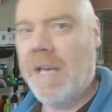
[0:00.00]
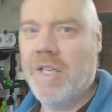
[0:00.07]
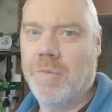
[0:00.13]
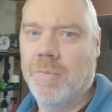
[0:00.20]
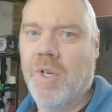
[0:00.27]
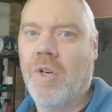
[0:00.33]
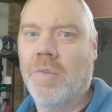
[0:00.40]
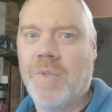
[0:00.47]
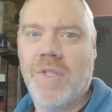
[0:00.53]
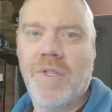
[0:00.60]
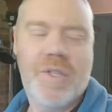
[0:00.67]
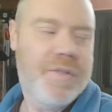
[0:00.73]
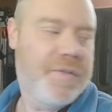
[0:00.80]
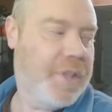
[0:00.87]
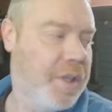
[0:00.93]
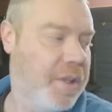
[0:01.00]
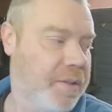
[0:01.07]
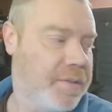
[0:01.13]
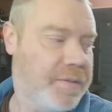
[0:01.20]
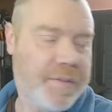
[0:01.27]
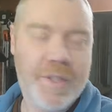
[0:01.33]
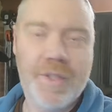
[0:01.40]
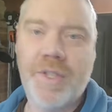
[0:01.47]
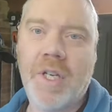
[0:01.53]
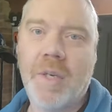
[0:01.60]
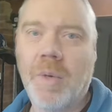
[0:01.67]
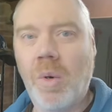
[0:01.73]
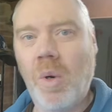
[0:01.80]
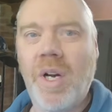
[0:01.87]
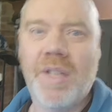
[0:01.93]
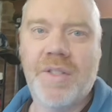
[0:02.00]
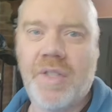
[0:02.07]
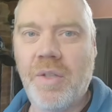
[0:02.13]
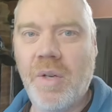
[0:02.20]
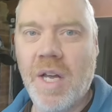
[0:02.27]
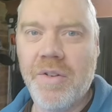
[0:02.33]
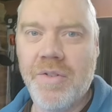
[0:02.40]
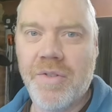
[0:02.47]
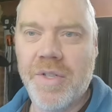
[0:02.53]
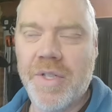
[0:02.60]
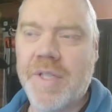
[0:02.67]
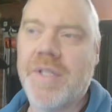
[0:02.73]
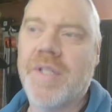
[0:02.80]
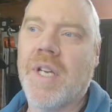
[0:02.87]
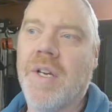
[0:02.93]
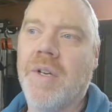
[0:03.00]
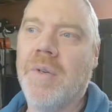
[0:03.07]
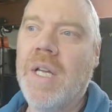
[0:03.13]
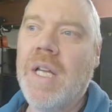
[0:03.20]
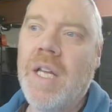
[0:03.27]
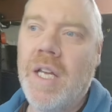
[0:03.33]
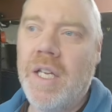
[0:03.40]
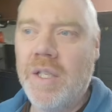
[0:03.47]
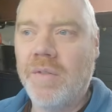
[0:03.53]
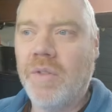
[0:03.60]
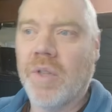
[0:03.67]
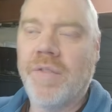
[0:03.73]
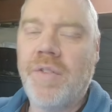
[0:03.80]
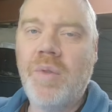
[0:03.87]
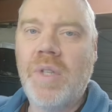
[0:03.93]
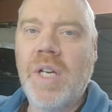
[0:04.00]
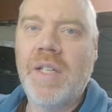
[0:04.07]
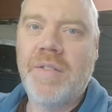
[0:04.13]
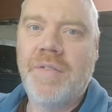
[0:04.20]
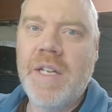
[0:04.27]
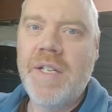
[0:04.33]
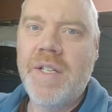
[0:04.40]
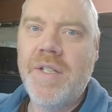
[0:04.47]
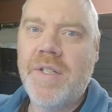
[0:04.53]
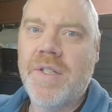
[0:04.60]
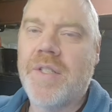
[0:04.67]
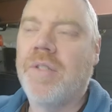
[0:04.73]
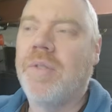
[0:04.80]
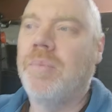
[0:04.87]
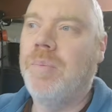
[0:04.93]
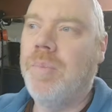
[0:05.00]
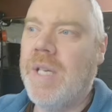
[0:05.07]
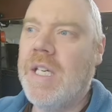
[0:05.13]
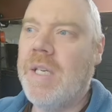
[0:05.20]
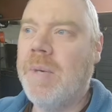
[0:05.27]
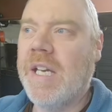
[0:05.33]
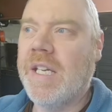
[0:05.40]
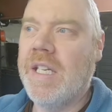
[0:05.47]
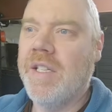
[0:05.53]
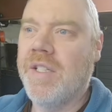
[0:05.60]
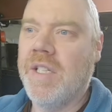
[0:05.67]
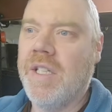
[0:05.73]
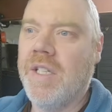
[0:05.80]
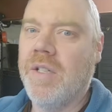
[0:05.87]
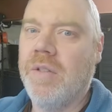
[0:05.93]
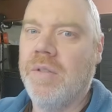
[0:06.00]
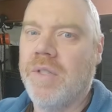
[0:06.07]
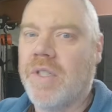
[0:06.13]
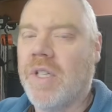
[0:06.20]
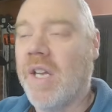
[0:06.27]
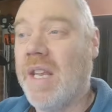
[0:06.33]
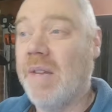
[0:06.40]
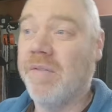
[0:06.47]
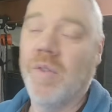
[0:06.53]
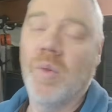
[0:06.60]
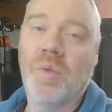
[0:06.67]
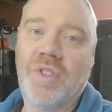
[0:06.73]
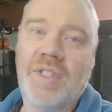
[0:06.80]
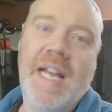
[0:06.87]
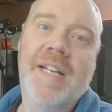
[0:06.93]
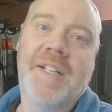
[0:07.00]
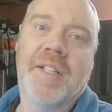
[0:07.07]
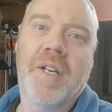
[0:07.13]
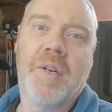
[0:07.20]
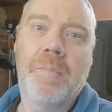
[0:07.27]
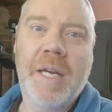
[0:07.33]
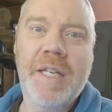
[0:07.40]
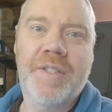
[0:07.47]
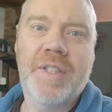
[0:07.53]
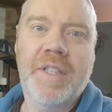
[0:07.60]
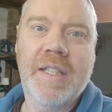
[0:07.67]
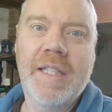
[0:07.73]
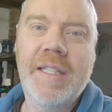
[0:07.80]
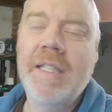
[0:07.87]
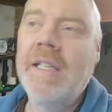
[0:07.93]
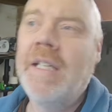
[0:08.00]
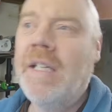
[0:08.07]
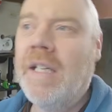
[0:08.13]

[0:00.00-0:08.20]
management options you've got for the Turbo IS200. So you've got fuel cut defenders, piggyback ECUs, and then full standalone basically.